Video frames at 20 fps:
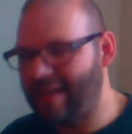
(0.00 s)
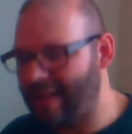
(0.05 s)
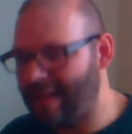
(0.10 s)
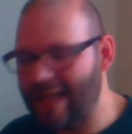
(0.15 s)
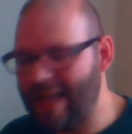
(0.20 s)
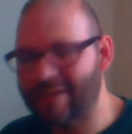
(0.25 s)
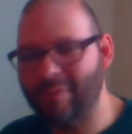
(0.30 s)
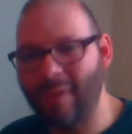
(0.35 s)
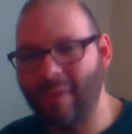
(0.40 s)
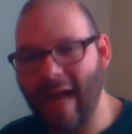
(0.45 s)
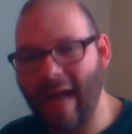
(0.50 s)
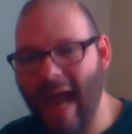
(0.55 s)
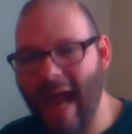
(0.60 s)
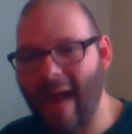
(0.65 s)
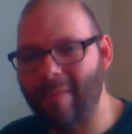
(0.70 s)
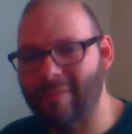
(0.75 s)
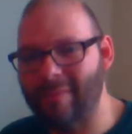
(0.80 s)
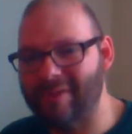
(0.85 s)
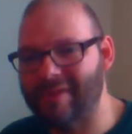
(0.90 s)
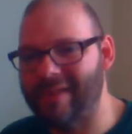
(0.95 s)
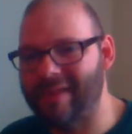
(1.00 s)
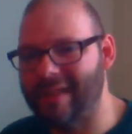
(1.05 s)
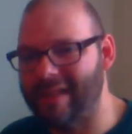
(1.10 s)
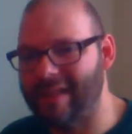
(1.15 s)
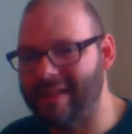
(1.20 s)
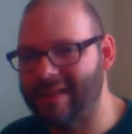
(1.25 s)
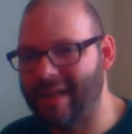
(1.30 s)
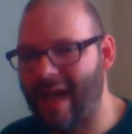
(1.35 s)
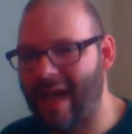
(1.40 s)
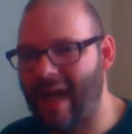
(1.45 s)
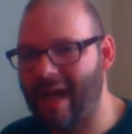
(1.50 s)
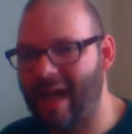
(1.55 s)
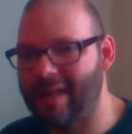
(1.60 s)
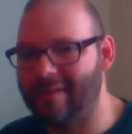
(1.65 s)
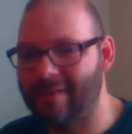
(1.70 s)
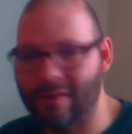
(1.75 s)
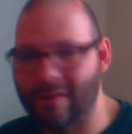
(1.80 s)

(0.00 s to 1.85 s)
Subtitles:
that's what happens to these guys.